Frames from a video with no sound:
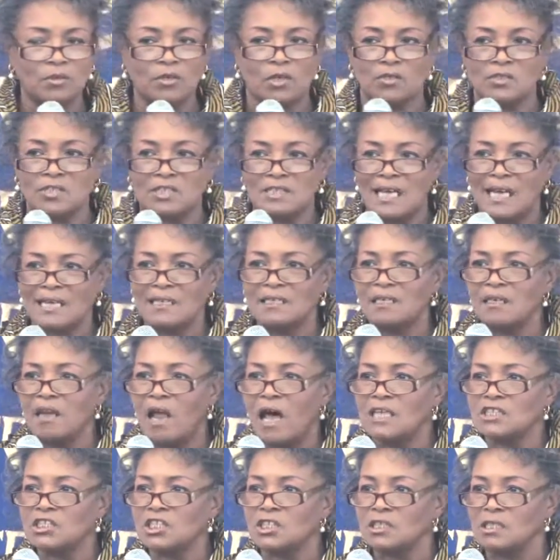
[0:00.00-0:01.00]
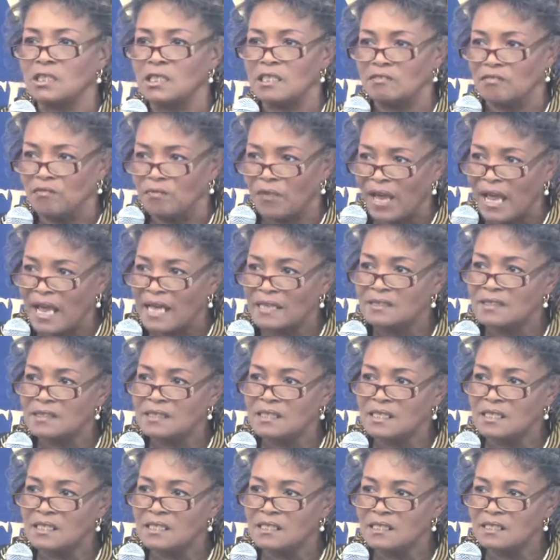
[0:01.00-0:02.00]
those technological
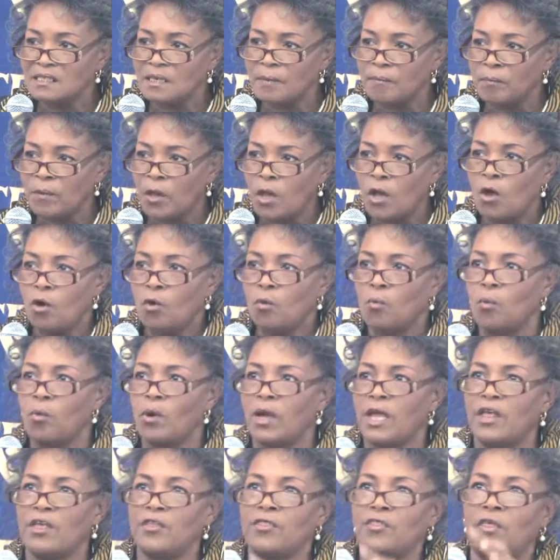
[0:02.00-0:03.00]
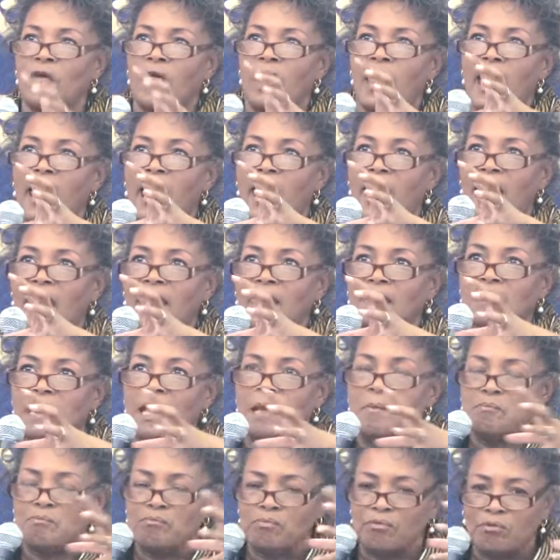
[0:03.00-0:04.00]
advances with an
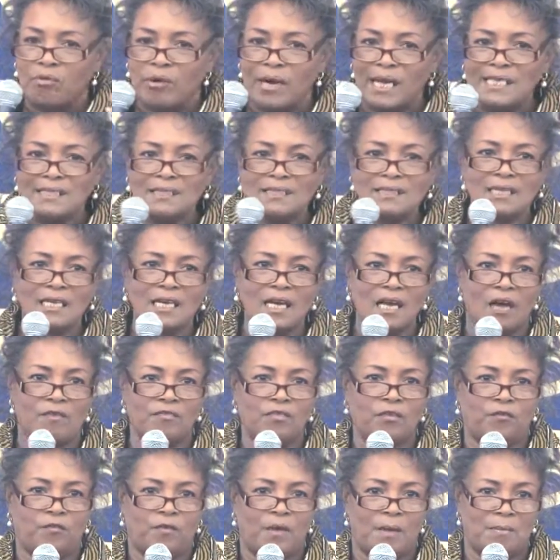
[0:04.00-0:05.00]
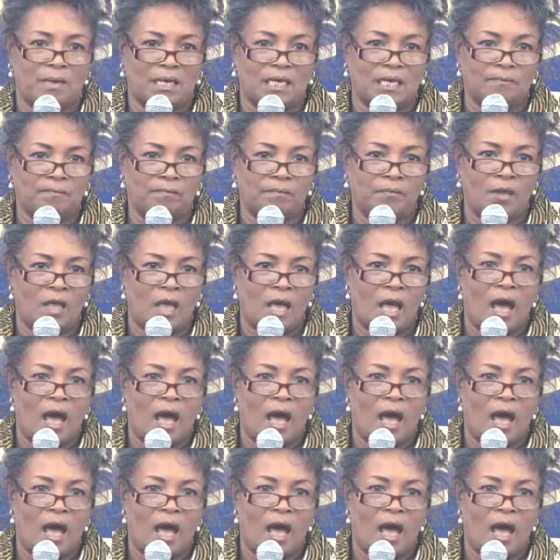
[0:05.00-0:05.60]
embracing of the feminine.